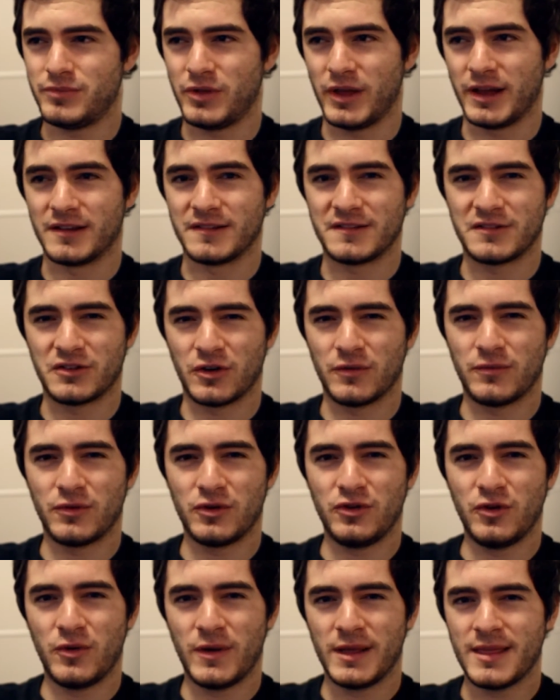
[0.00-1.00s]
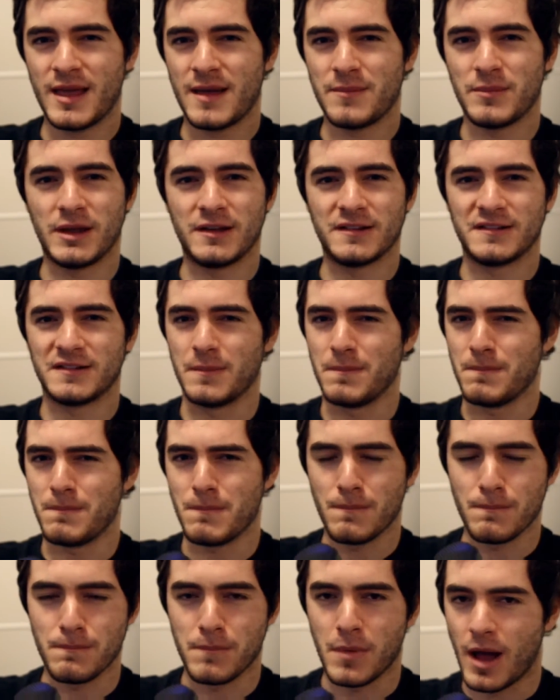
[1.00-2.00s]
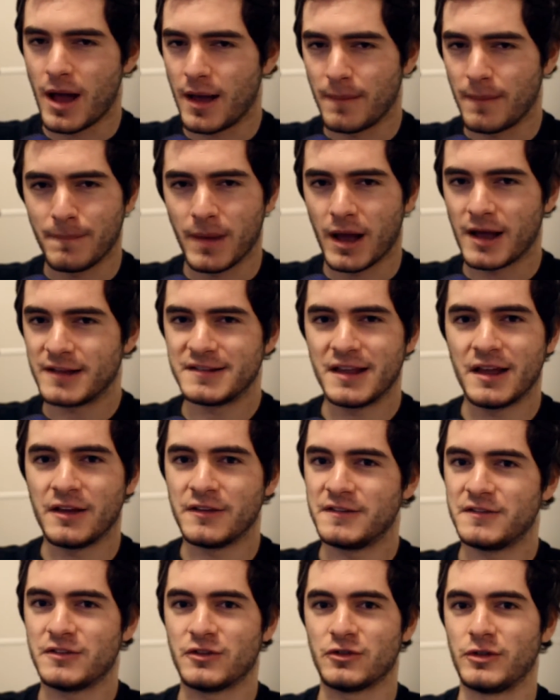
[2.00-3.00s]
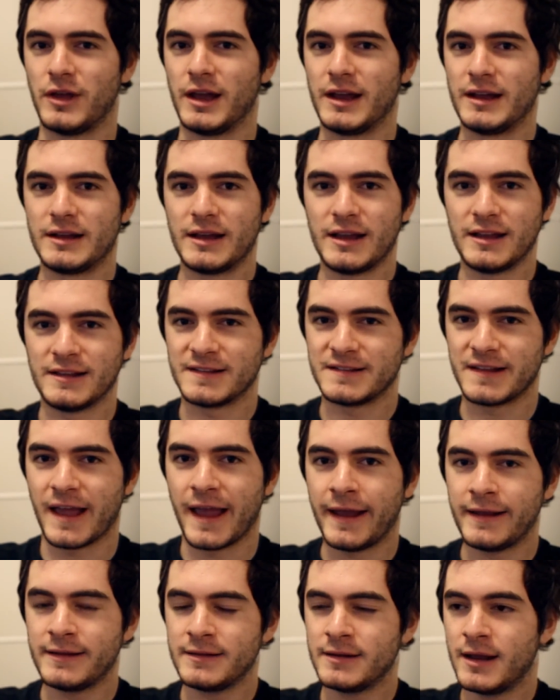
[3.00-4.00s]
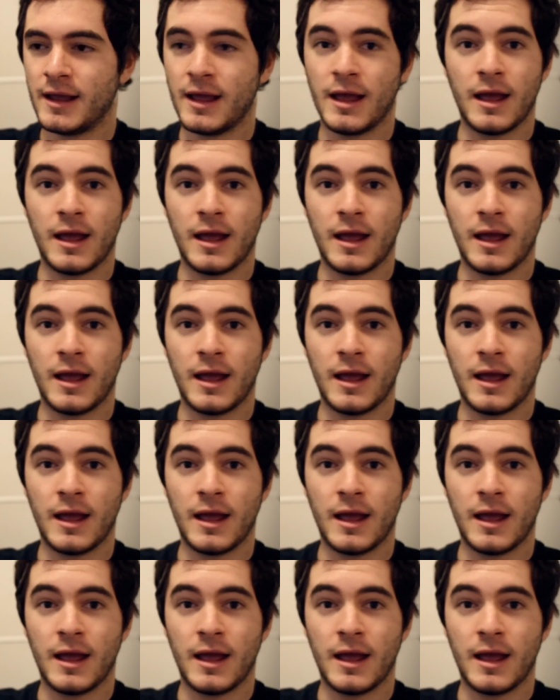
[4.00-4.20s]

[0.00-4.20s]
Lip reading: like a server doing that, because the boss healths are like insane.